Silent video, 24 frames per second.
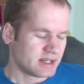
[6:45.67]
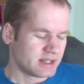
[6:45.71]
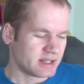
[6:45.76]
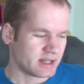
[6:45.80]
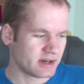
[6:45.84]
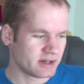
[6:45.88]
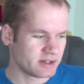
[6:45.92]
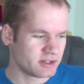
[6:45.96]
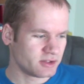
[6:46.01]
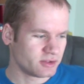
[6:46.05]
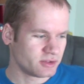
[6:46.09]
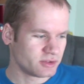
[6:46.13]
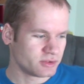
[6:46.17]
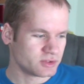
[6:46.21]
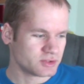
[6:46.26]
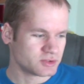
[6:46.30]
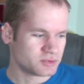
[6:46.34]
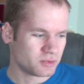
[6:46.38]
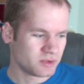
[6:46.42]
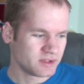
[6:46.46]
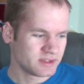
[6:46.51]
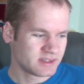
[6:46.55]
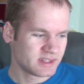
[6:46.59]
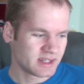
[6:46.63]
Now, I know there was
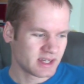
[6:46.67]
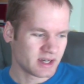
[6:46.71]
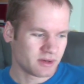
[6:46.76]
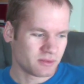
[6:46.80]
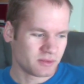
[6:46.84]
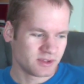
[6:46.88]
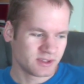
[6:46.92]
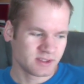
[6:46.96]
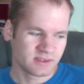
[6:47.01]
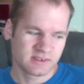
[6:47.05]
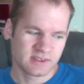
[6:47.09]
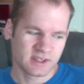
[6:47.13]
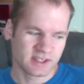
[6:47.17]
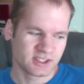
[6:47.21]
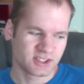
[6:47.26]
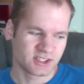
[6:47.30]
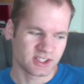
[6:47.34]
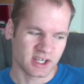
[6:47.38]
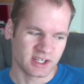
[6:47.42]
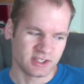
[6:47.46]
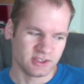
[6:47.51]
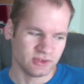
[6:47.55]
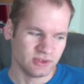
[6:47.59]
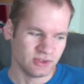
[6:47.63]
one thing I wanted to touch
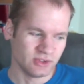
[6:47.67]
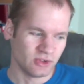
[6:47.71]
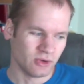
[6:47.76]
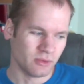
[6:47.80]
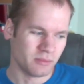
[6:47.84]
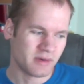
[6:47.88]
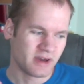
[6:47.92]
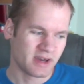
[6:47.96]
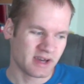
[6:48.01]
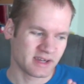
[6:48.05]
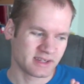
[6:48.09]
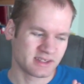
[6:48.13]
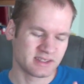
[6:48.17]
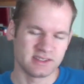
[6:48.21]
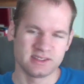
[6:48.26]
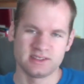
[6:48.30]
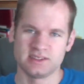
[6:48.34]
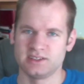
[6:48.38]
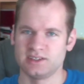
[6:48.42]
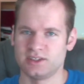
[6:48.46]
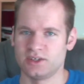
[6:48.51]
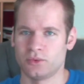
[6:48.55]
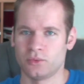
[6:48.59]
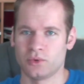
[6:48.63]
on. You can go back
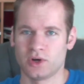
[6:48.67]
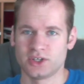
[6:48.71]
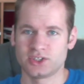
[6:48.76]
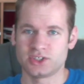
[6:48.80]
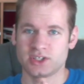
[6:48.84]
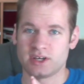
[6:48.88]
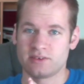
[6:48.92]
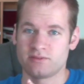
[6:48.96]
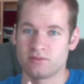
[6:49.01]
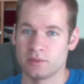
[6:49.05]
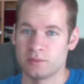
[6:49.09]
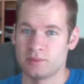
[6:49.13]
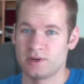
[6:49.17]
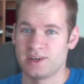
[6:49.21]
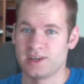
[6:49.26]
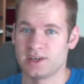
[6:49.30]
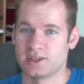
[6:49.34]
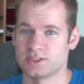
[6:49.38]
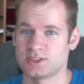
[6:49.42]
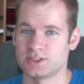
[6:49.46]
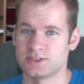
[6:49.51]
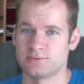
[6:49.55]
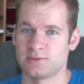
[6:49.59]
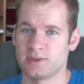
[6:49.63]
and, you know, watch everybody
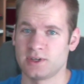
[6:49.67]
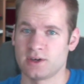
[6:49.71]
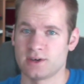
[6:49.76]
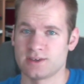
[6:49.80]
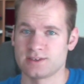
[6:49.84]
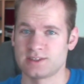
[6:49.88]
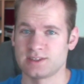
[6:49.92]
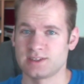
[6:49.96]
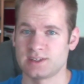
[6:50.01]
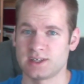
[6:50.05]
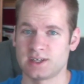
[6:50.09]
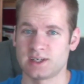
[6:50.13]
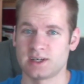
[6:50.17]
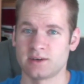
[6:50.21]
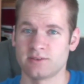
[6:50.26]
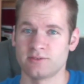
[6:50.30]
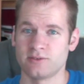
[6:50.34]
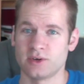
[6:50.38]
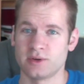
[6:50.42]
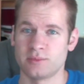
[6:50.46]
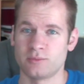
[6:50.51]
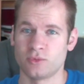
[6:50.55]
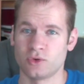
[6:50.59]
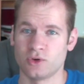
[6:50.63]
else's video. I think they
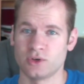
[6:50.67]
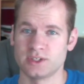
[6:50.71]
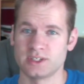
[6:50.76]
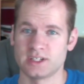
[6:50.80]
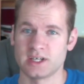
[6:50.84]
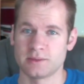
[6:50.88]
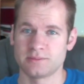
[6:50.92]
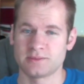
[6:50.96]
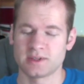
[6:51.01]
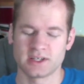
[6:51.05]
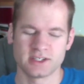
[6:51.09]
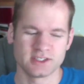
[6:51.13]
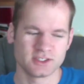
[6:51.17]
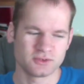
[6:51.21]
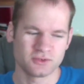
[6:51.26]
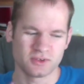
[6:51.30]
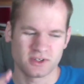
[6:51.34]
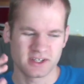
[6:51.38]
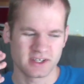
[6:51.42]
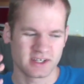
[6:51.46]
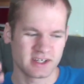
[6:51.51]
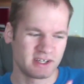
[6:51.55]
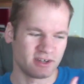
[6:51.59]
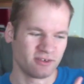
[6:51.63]
cover it more in depth. I just
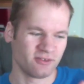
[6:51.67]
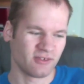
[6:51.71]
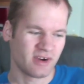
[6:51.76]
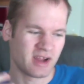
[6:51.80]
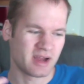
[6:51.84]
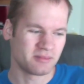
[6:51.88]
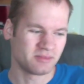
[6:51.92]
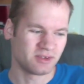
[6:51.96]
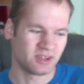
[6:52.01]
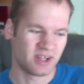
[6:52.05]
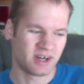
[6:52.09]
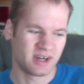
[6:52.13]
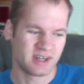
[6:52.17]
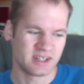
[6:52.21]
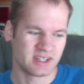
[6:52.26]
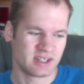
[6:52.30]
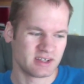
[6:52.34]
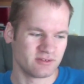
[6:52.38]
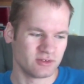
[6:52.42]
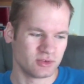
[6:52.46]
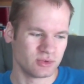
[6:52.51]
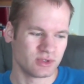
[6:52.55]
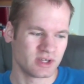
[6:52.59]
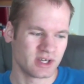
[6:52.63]
want to kind of ramble on and
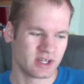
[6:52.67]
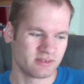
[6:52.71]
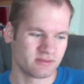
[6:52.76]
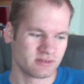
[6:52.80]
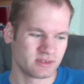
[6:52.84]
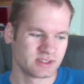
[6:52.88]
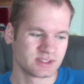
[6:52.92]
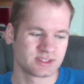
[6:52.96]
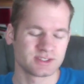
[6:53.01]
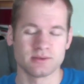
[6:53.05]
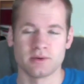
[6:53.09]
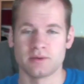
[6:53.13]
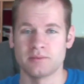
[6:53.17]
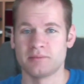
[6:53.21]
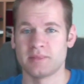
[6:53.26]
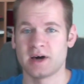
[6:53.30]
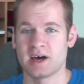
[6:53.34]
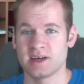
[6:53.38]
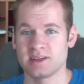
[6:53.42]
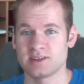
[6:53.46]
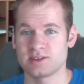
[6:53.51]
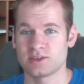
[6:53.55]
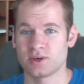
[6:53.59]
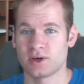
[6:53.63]
give you kind of some of
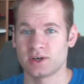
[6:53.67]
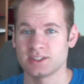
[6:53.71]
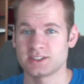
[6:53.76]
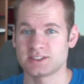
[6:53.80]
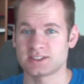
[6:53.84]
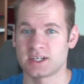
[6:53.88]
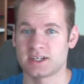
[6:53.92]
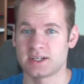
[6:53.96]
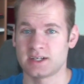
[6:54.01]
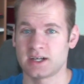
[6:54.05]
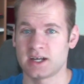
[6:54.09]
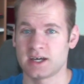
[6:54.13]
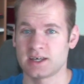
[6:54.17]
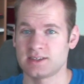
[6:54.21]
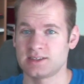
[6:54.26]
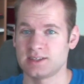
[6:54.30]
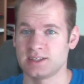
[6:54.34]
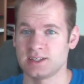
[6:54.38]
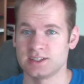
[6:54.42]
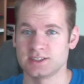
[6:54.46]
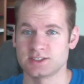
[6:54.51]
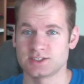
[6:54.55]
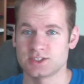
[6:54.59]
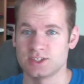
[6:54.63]
my thoughts on it. I
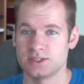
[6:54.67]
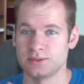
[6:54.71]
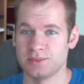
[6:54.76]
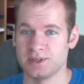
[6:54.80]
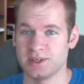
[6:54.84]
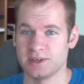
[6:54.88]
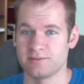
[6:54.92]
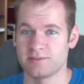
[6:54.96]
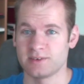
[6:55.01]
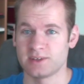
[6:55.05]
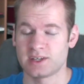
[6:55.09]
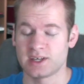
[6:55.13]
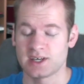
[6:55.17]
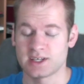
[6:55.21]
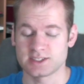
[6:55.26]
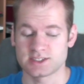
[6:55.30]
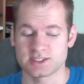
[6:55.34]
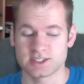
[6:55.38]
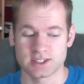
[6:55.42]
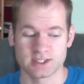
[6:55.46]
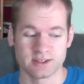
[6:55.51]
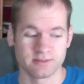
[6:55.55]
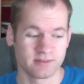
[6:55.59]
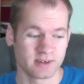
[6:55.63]
think it's going to be a
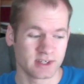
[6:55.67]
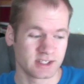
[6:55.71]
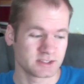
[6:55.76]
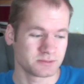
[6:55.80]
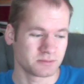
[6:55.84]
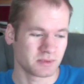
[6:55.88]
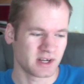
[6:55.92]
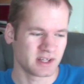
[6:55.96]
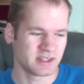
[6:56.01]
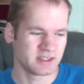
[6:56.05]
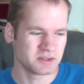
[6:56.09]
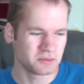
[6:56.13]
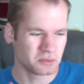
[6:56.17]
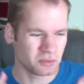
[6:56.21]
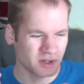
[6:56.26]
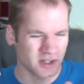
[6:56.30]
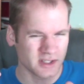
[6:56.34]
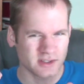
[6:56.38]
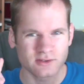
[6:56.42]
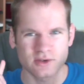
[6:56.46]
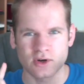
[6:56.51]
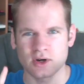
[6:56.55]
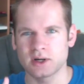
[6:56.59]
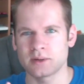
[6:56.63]
fantastic device, but I did
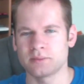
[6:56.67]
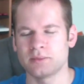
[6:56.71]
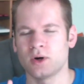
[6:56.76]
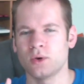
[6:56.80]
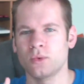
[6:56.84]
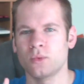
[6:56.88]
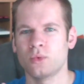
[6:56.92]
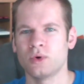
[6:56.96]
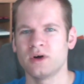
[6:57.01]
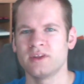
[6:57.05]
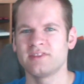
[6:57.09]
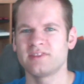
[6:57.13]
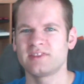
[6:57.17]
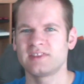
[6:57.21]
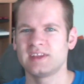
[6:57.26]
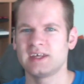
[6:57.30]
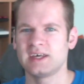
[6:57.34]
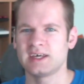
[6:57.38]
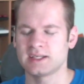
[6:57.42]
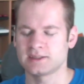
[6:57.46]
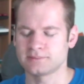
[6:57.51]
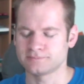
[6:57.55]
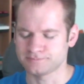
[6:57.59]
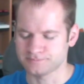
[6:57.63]
want to talk about one
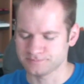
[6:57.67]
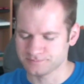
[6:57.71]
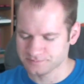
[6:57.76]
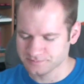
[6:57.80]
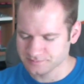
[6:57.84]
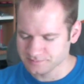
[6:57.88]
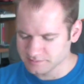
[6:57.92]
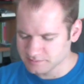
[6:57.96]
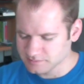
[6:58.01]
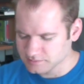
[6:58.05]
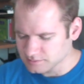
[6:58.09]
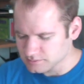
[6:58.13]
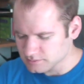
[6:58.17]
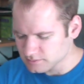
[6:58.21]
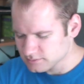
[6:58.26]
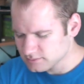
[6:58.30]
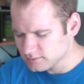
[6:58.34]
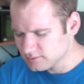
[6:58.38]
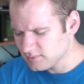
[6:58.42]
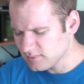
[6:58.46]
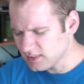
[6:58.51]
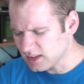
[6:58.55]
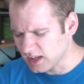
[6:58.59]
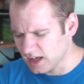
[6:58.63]
thing
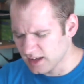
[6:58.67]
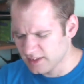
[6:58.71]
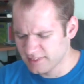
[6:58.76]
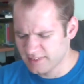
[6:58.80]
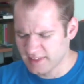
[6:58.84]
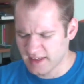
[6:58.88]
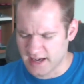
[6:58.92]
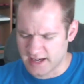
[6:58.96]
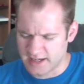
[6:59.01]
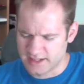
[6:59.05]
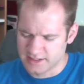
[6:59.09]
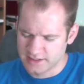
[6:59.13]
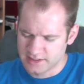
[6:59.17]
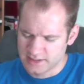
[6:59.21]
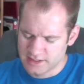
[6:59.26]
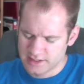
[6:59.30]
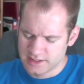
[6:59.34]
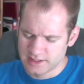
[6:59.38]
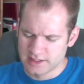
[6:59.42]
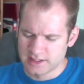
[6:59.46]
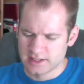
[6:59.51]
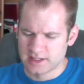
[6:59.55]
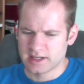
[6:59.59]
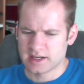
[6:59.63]
that
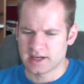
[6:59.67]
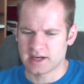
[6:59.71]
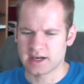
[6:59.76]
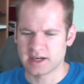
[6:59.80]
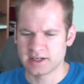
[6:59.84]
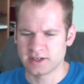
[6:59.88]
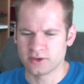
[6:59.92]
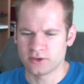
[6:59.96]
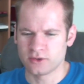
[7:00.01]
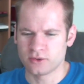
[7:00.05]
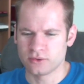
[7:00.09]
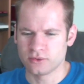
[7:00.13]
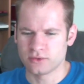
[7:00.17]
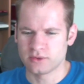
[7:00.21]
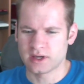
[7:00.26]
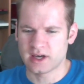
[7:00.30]
I know